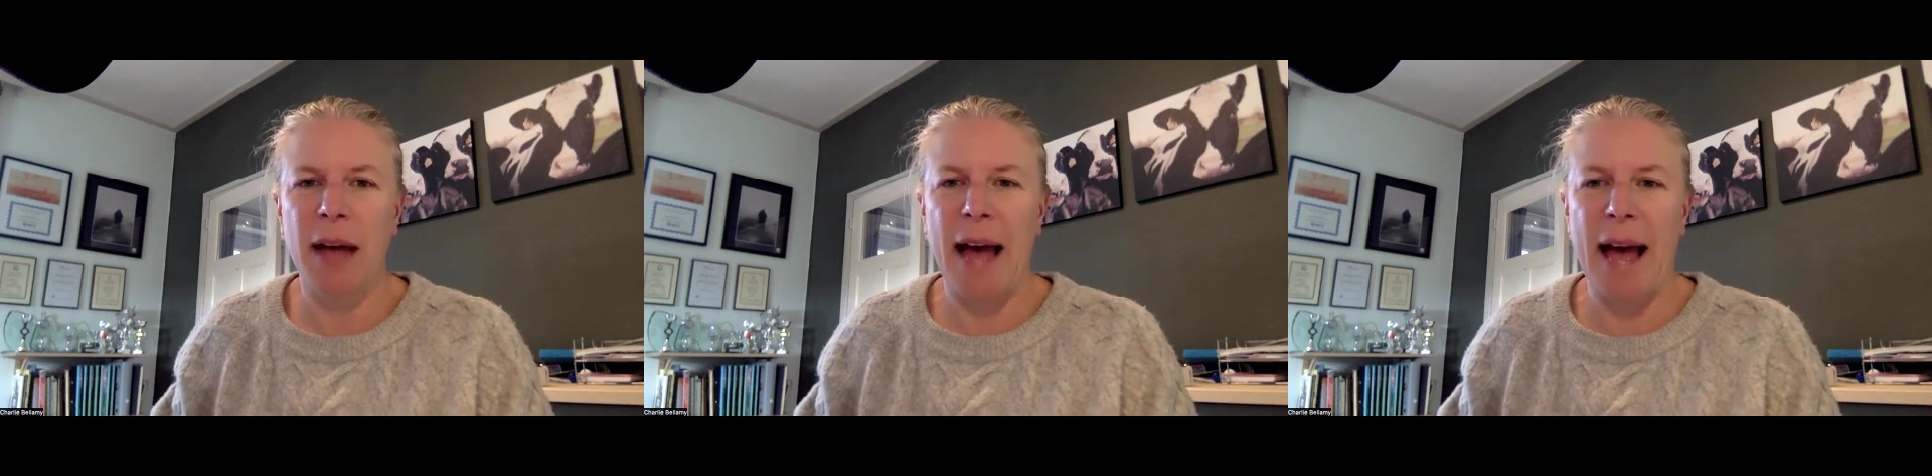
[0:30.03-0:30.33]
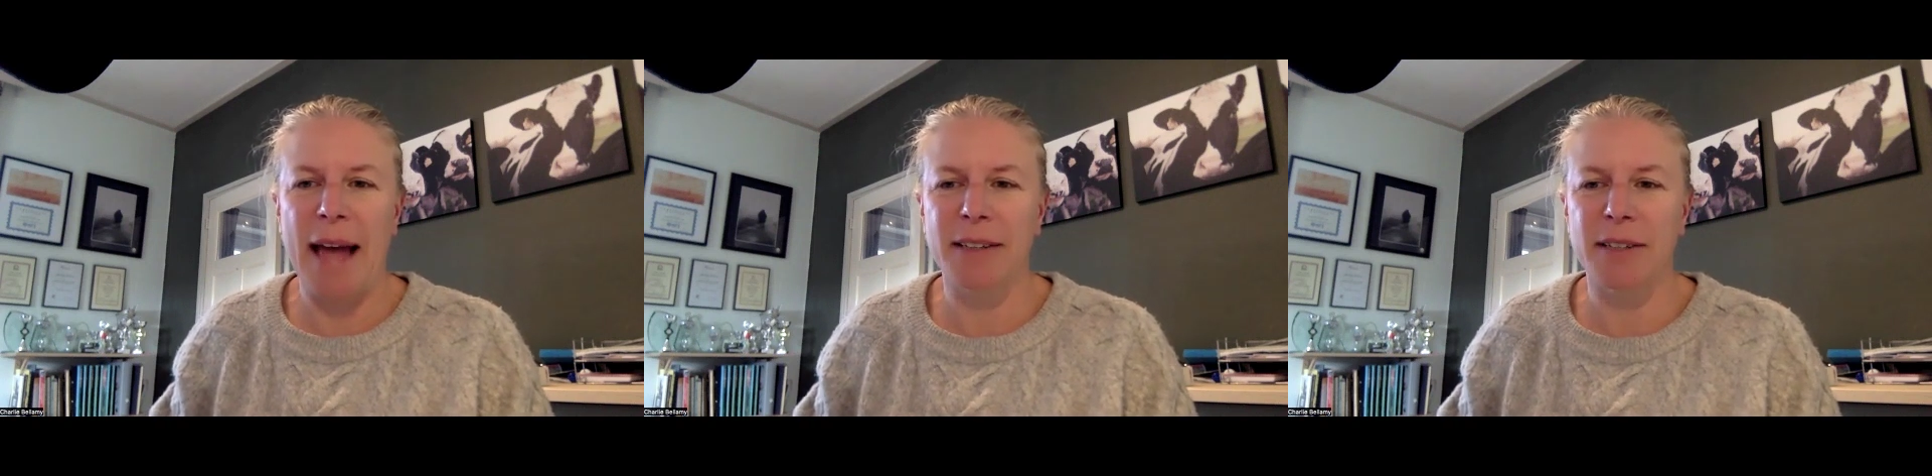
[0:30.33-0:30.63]

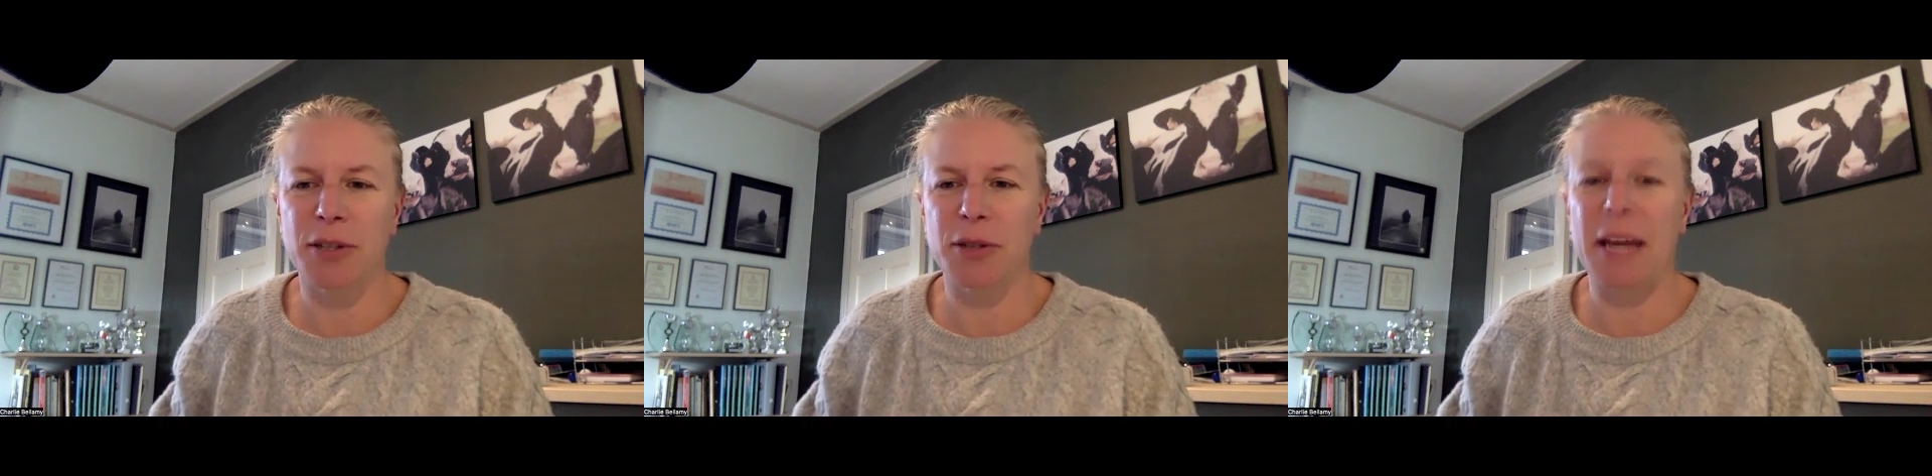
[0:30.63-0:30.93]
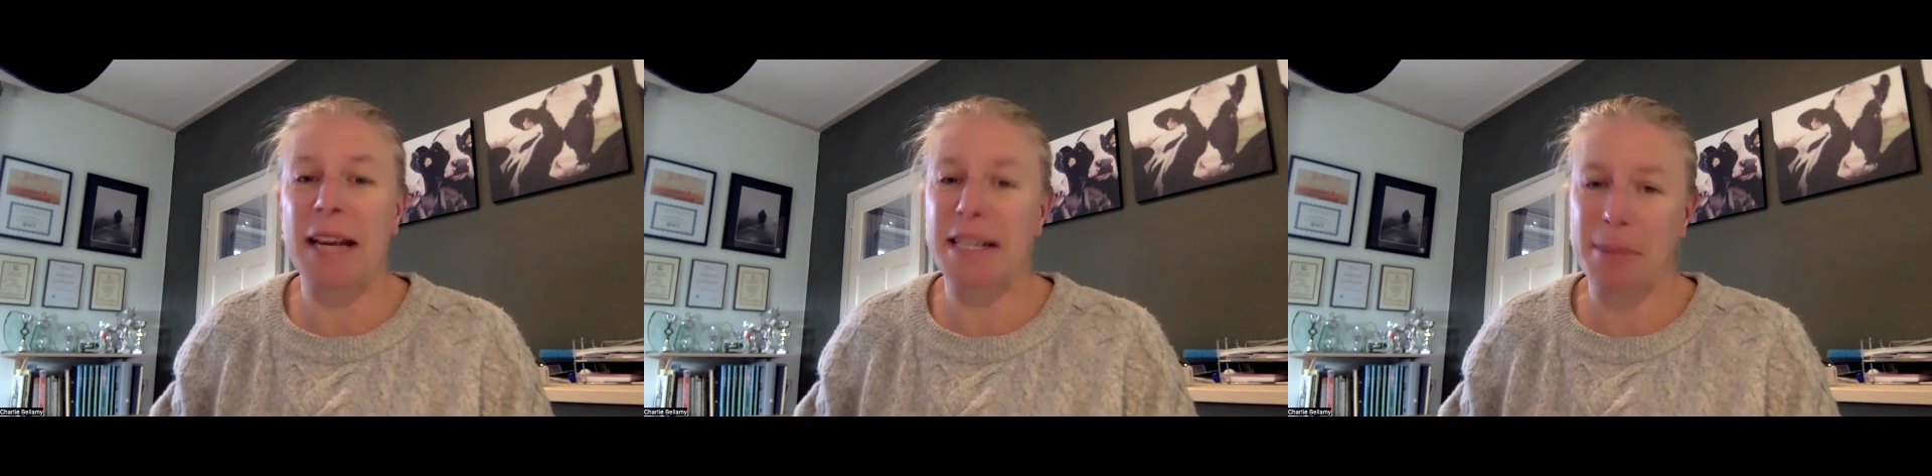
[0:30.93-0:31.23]
and to the
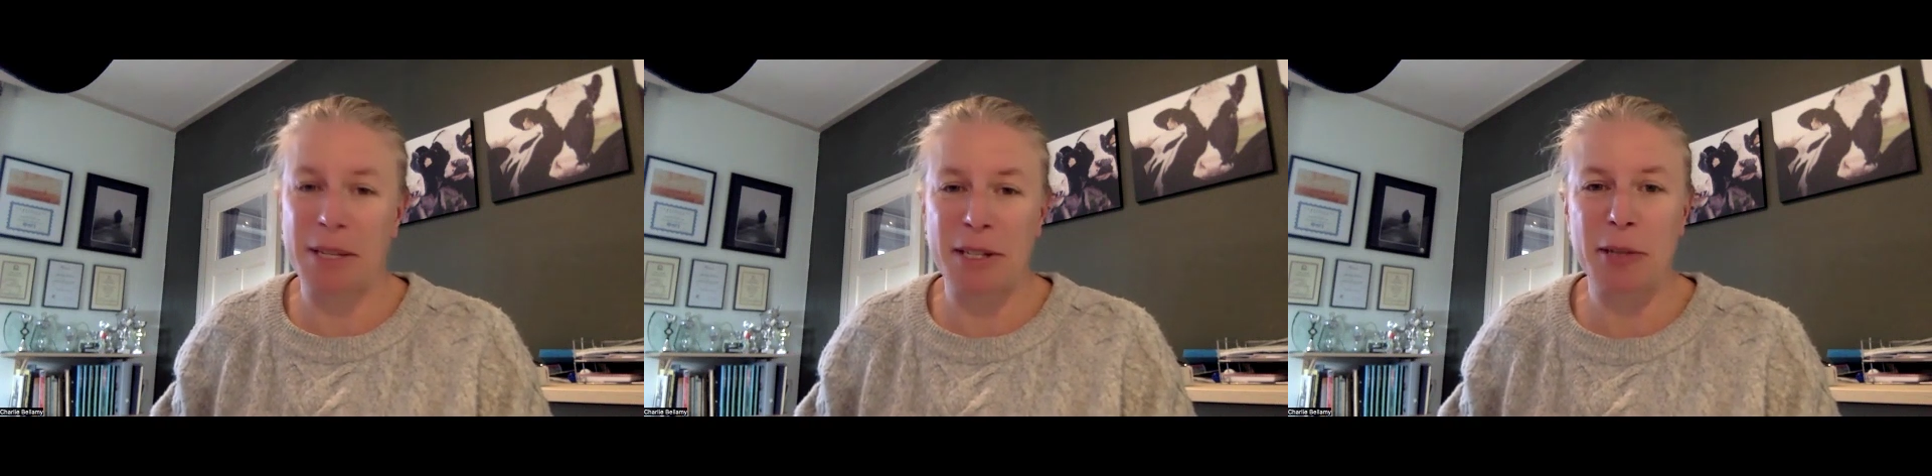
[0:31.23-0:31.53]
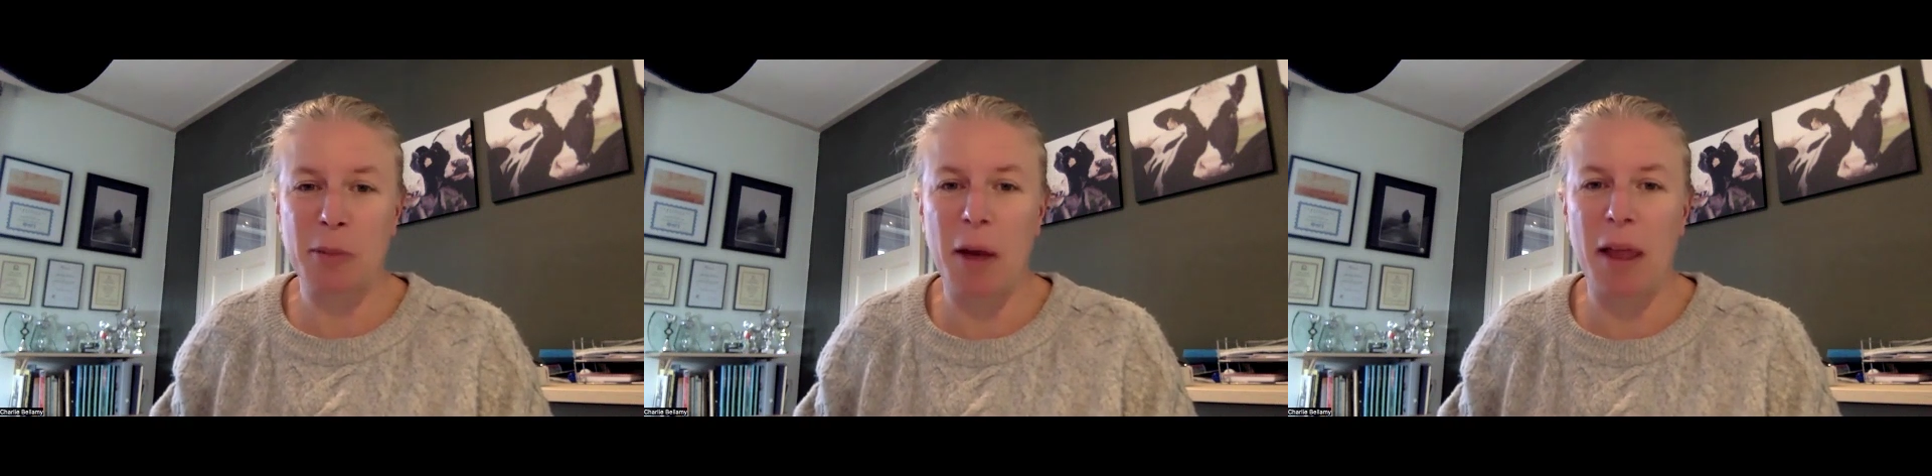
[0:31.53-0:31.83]
exhibition
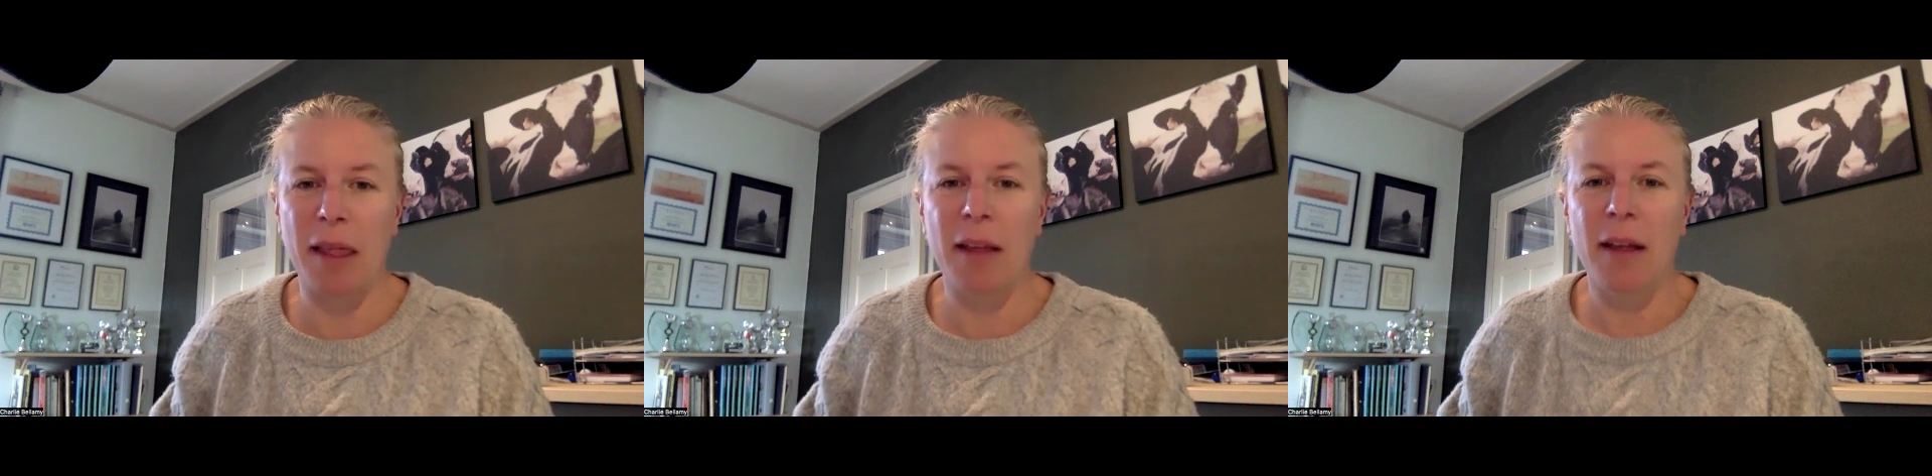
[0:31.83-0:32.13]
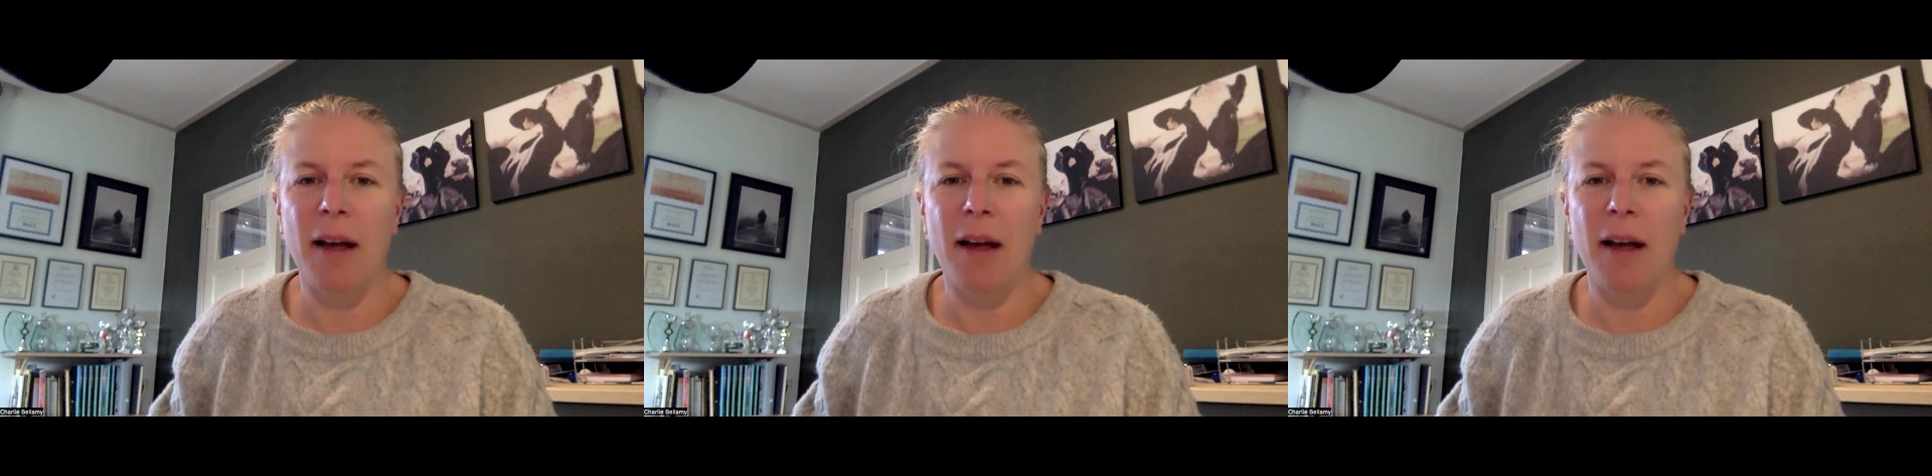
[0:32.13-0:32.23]
as well.